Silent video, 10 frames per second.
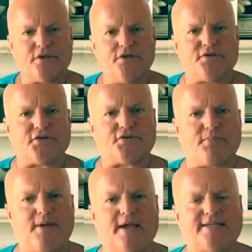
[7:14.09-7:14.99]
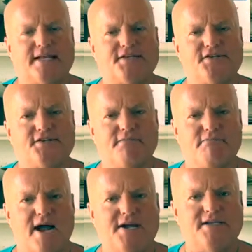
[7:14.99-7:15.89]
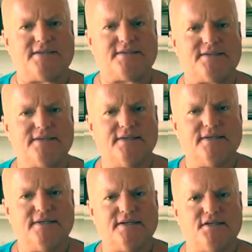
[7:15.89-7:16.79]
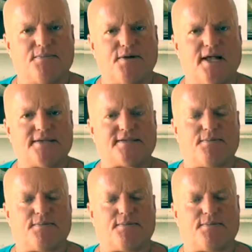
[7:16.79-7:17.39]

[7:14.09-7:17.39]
you'll start to pay attention to the minus and the plus.